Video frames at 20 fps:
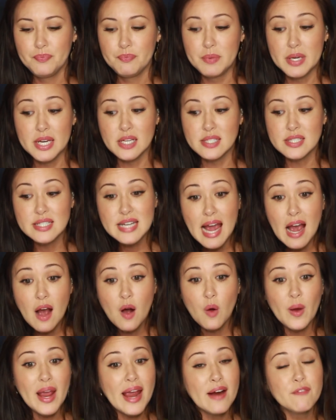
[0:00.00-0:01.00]
because
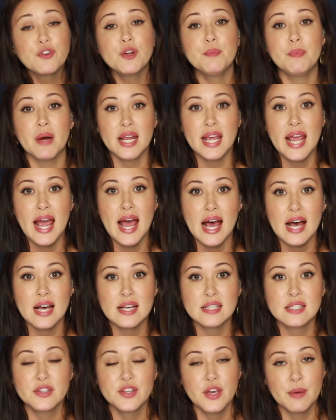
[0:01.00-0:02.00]
now everybody
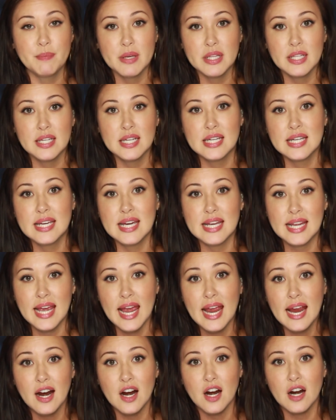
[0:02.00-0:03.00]
has the ability to get
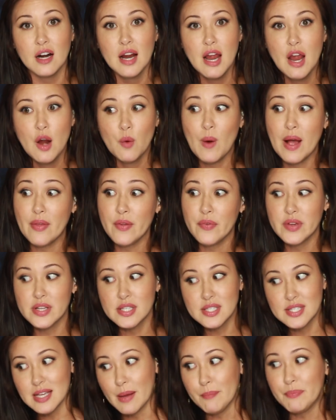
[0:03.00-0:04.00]
care. Rather
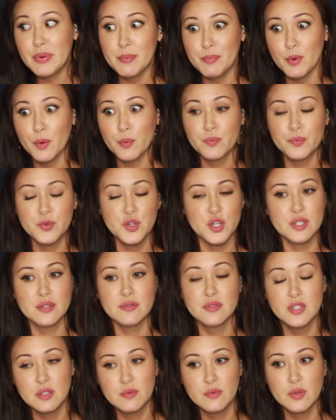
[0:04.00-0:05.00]
than some people
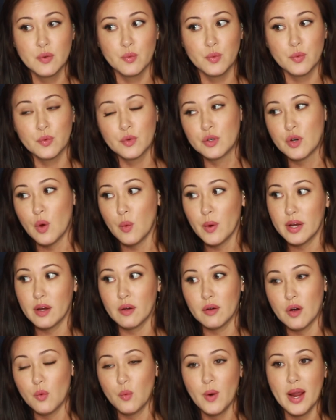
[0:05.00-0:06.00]
just
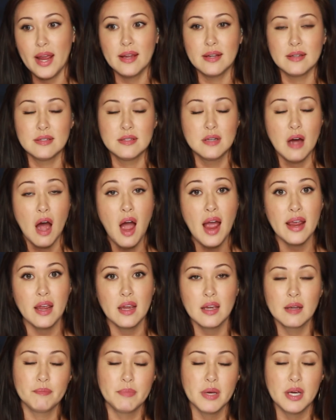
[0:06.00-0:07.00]
going away and
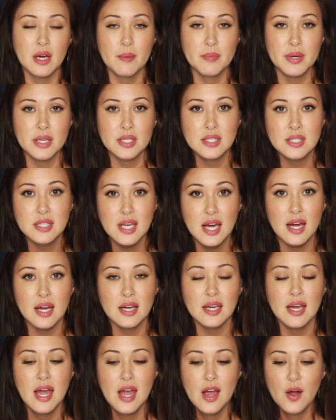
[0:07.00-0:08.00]
dying and becoming
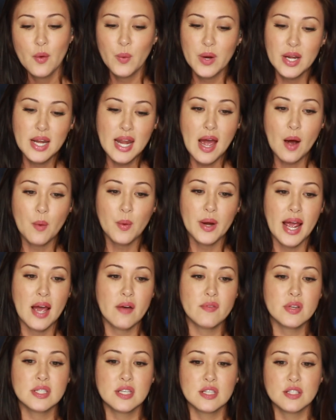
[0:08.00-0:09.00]
sick, we now would
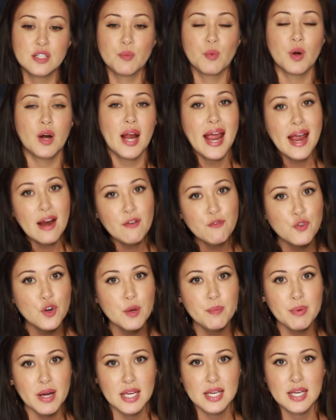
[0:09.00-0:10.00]
have a system where
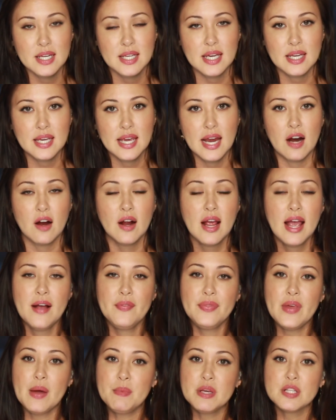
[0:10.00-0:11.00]
everybody could get care.
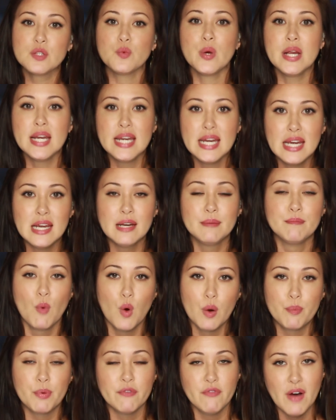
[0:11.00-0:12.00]
That means we need
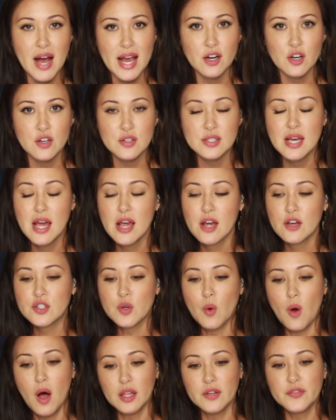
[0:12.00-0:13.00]
more providers.
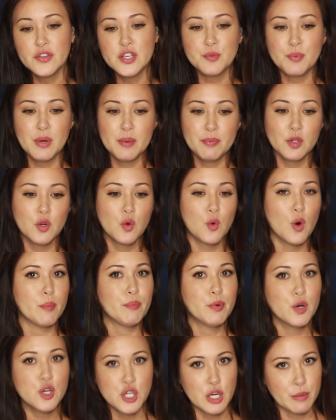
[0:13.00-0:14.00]
So all of these people who are
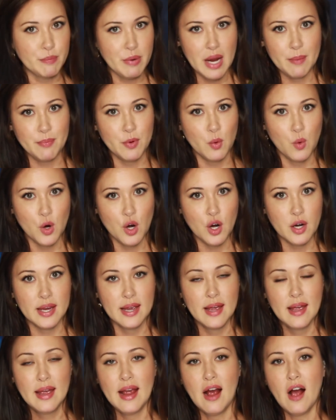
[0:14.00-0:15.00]
pushing
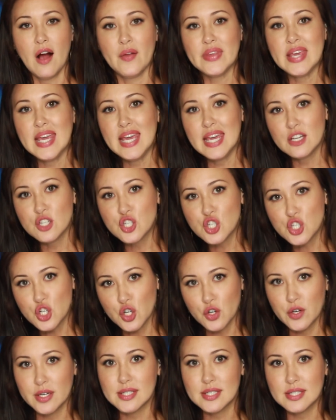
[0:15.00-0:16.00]
paperwork on the
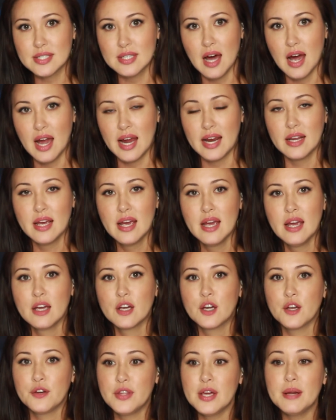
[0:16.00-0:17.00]
insurance side
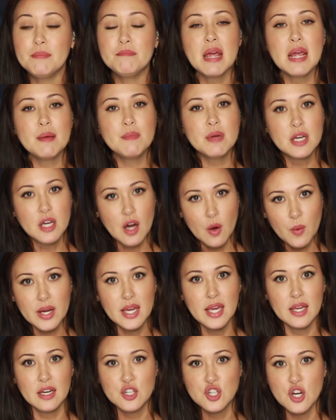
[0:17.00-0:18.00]
could then maybe go
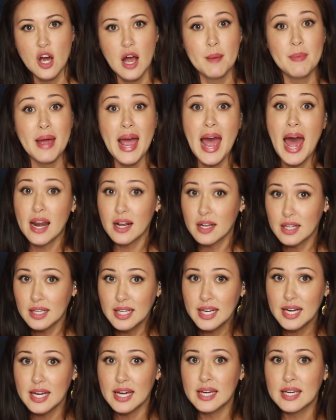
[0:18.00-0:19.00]
and get a job at a
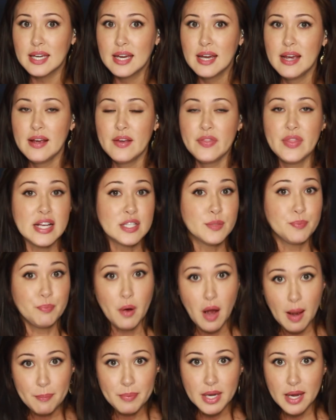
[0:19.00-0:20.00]
clinic that's
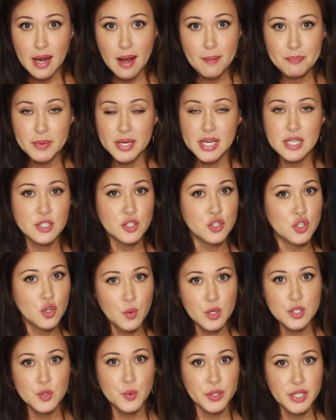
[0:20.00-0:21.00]
popping up because
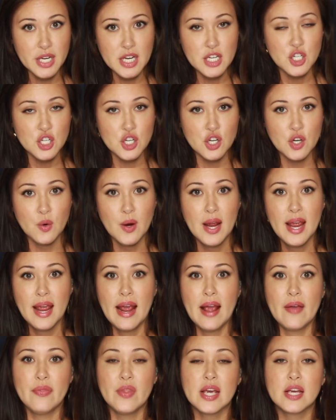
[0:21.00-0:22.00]
new ones will need to,
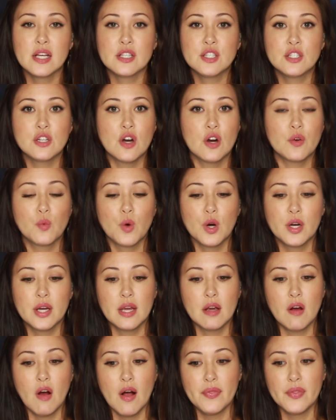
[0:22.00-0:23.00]
and they can start
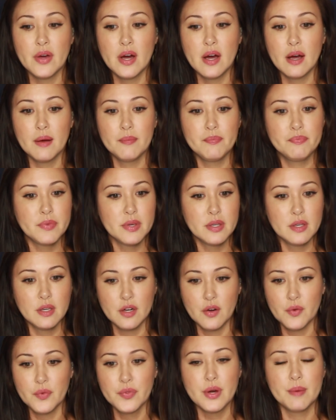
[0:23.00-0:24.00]
working on the,
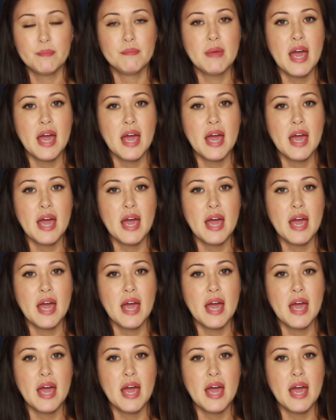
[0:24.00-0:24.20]
you know, the